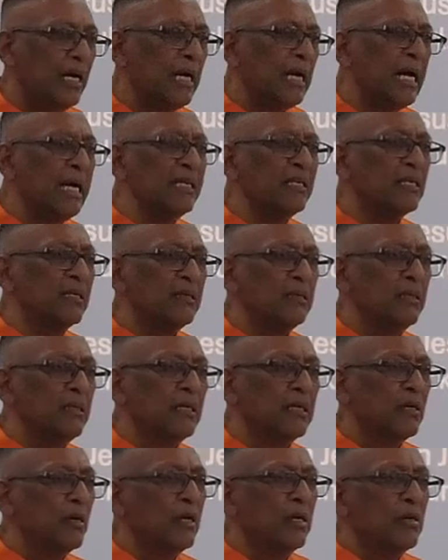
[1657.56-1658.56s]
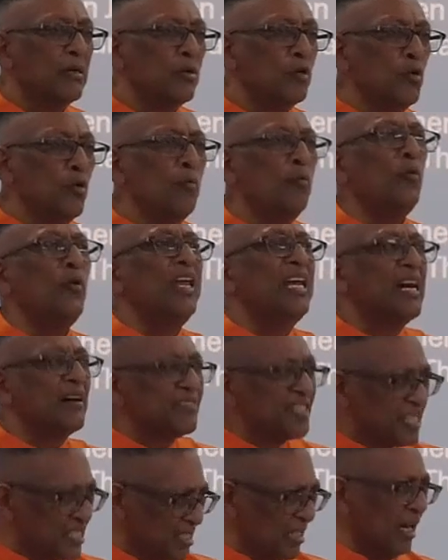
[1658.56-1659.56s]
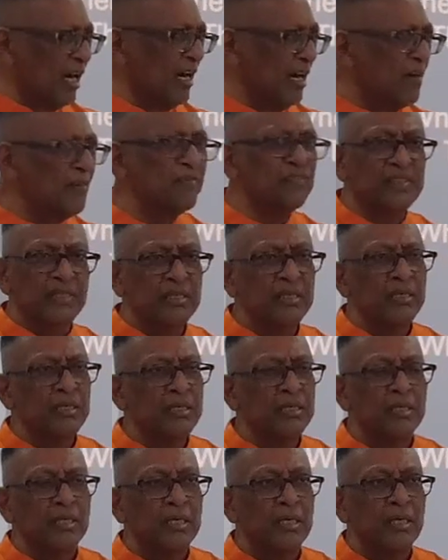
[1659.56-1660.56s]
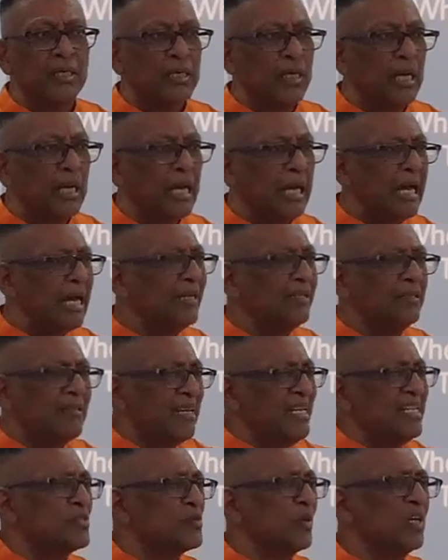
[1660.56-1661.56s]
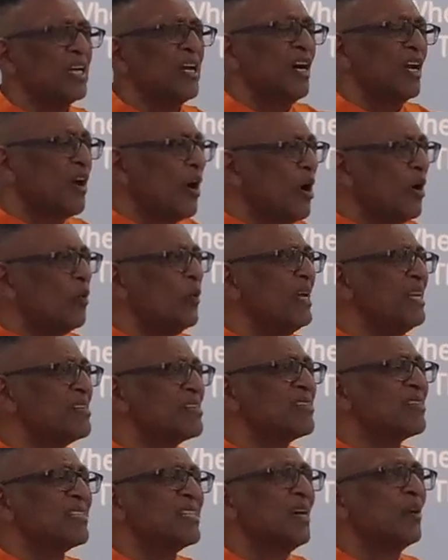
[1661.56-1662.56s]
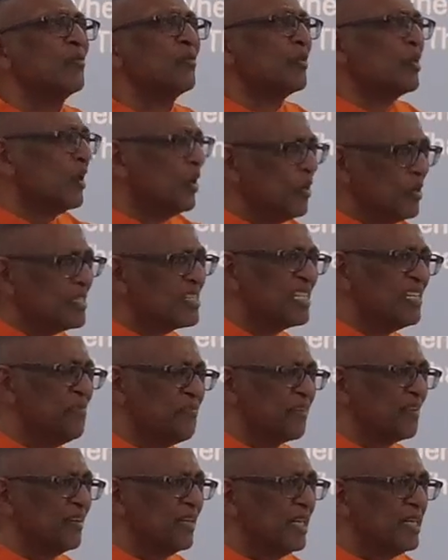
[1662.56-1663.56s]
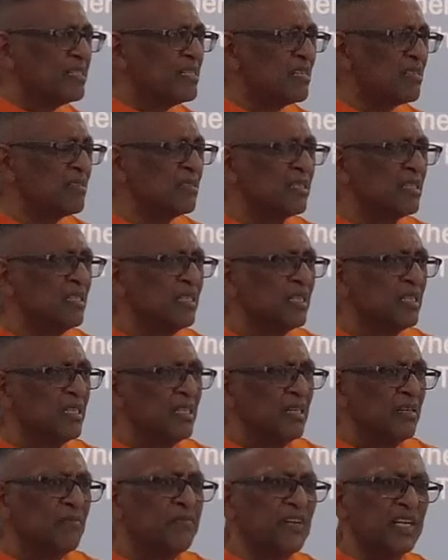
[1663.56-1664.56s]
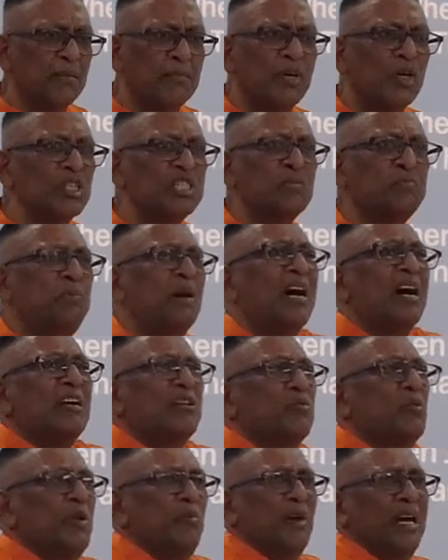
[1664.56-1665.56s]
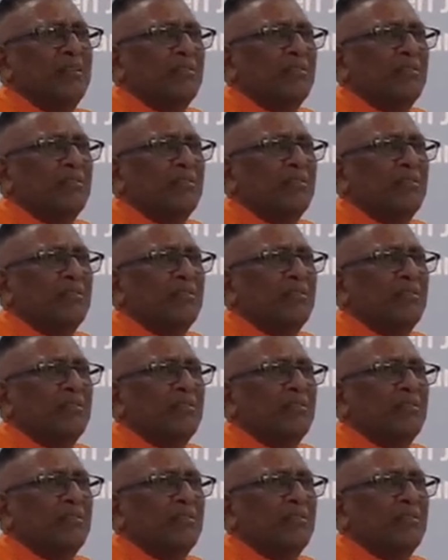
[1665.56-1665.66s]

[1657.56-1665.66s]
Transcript: and whom we have served. And things were not always rosy for us. For the most part, we